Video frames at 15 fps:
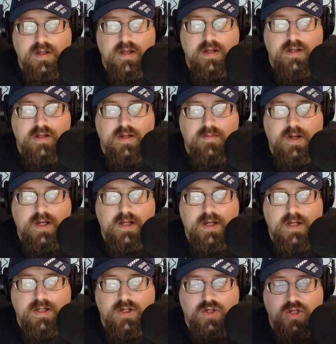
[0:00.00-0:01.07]
to me,
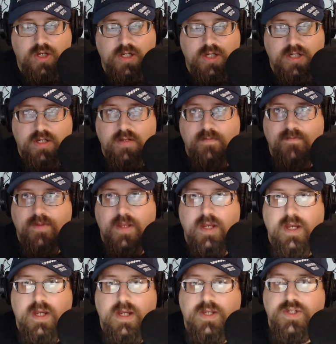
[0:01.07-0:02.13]
it's just
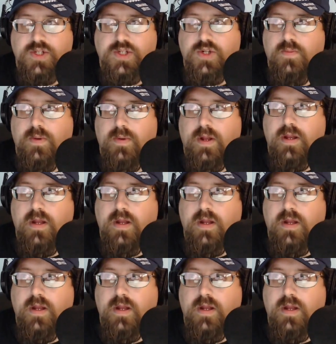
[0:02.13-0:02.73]
stupid.